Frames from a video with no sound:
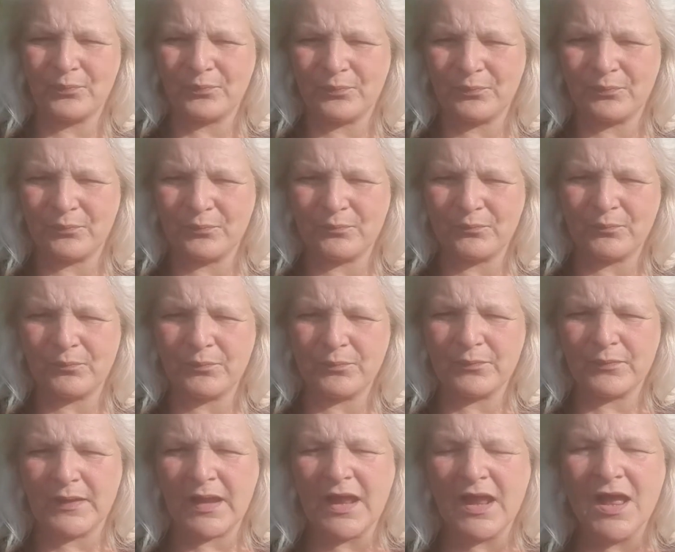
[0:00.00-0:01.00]
they're doing.
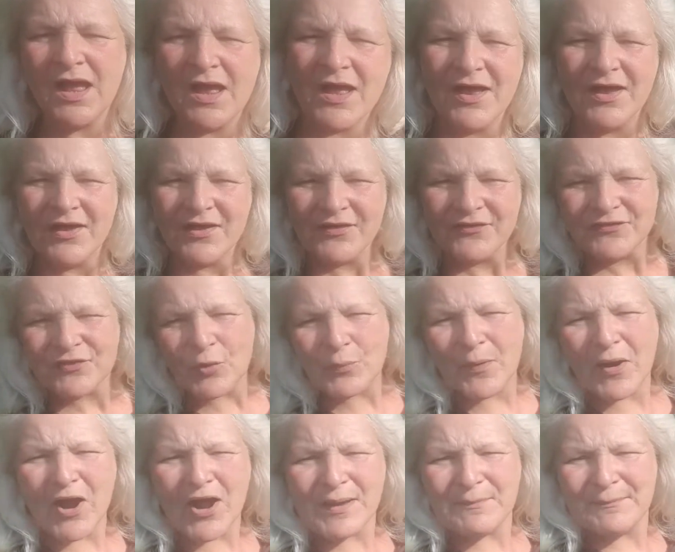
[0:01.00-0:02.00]
So
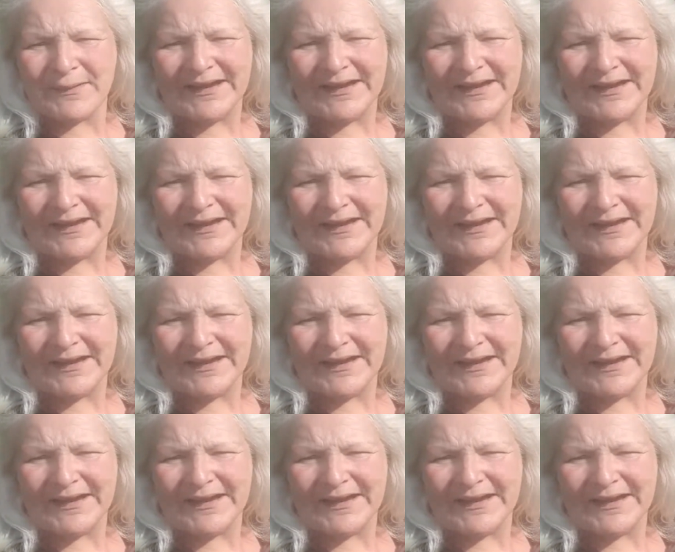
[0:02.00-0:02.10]
behind